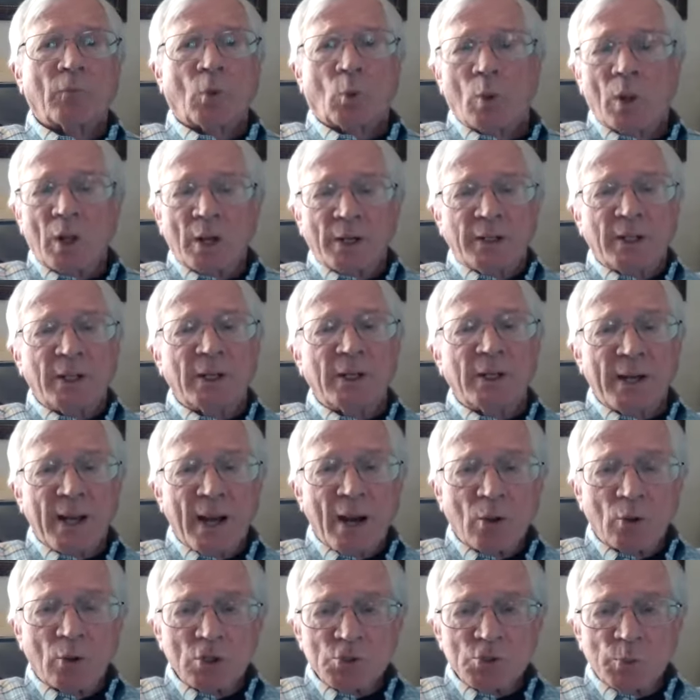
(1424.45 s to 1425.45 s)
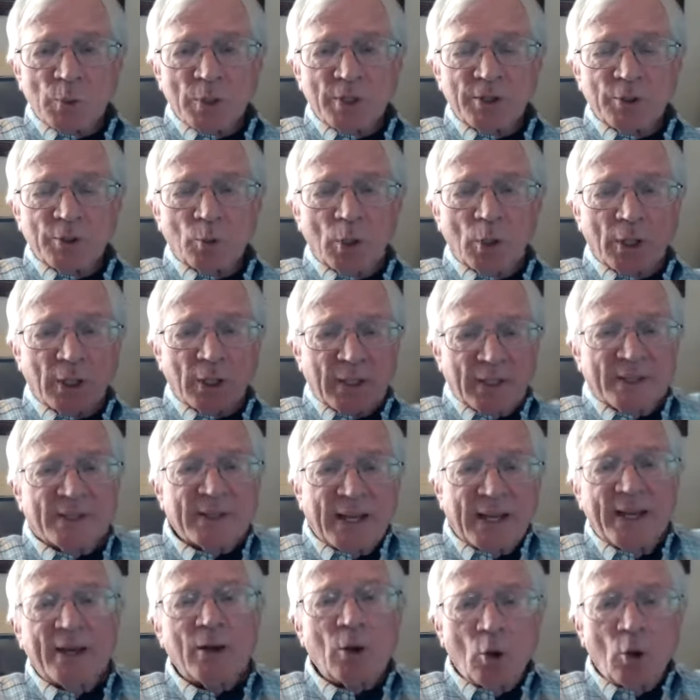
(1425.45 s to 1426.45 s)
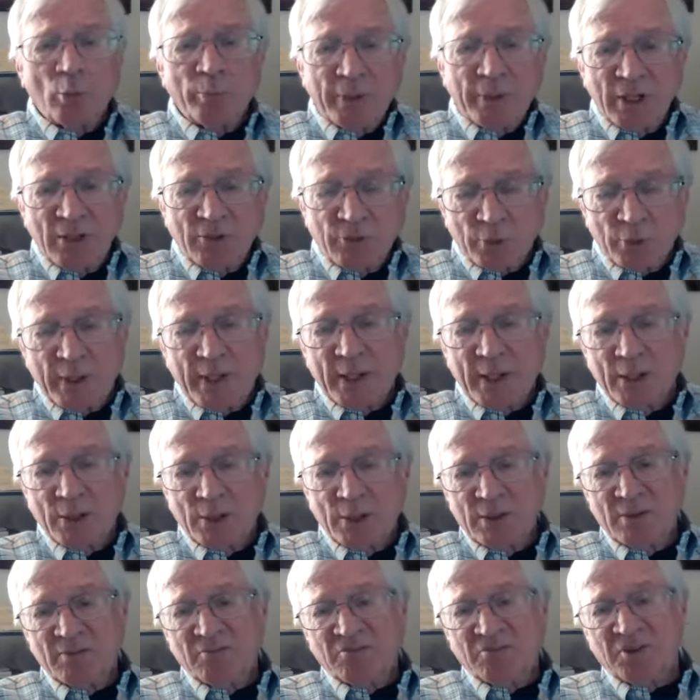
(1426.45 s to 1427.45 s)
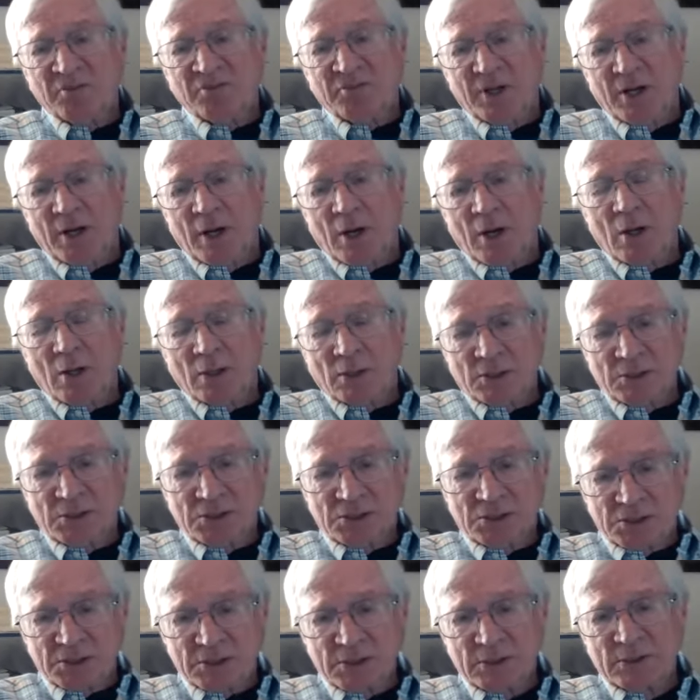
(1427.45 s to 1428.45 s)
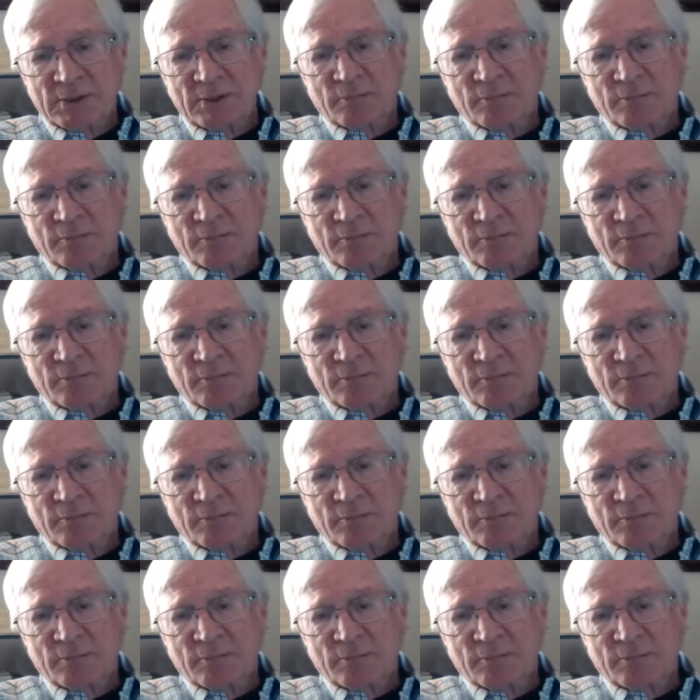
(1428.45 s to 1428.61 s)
Well, I did an hour's worth of work. They owe me $350.